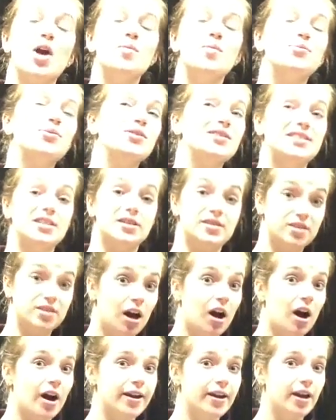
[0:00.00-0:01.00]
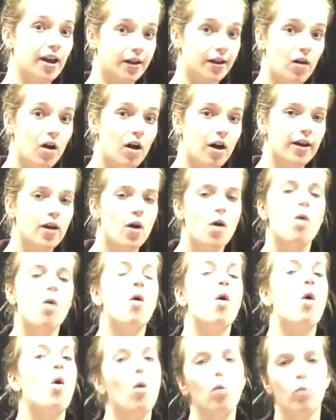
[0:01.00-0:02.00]
Princess Di and I
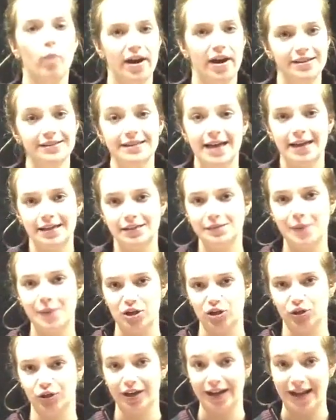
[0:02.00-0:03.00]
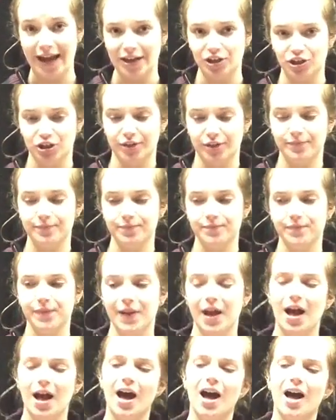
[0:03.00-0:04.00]
always had a special connection.
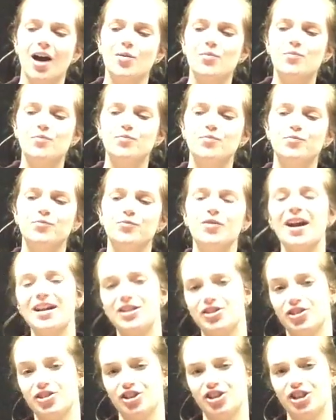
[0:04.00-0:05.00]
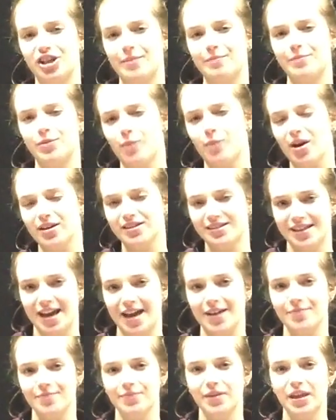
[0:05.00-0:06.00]
A relationship, you might
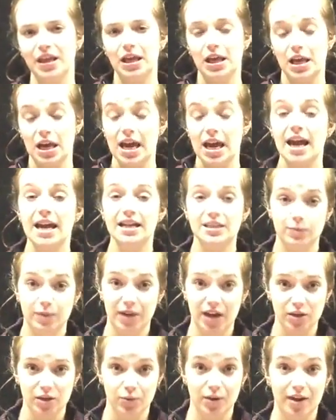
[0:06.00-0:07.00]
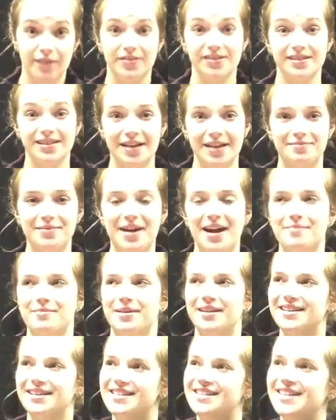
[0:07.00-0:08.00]
say. It's because we have the same name,
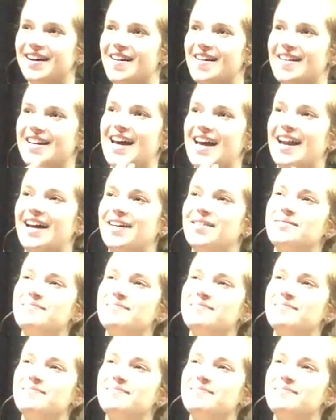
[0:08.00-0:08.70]
Diana.